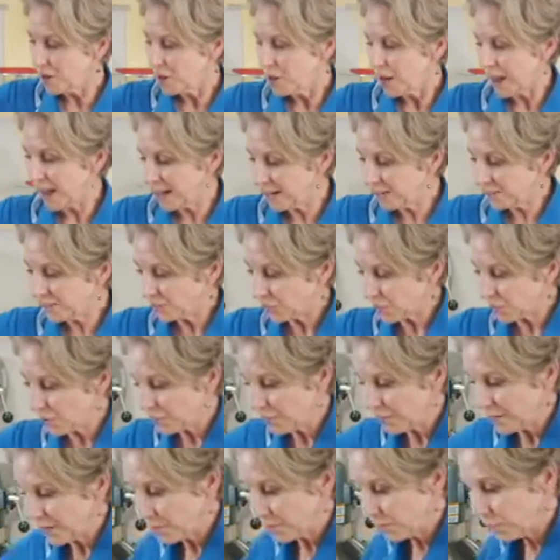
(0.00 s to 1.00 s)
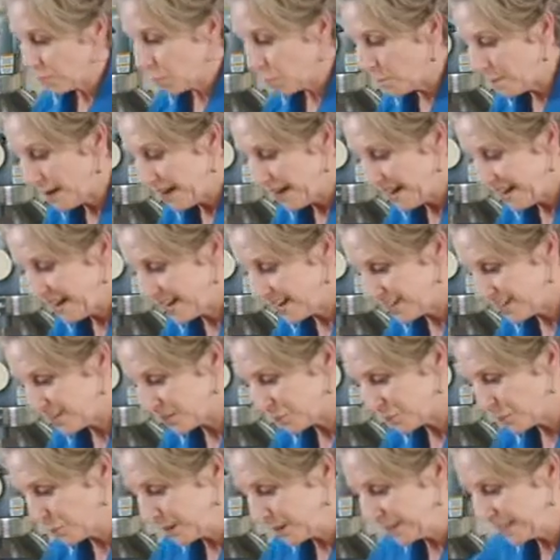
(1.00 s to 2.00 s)
And so the romaine is
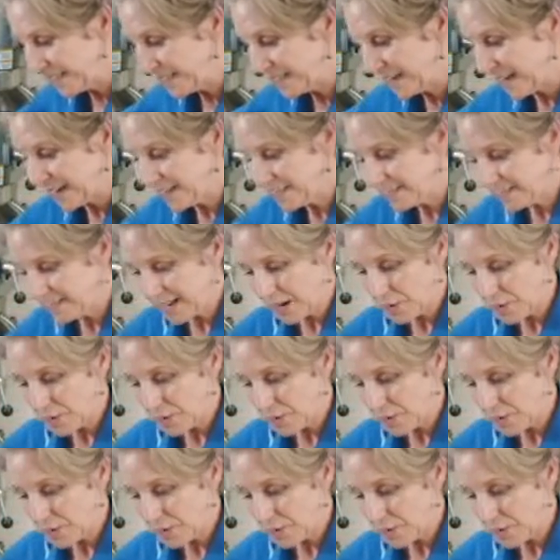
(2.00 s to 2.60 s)
really nice that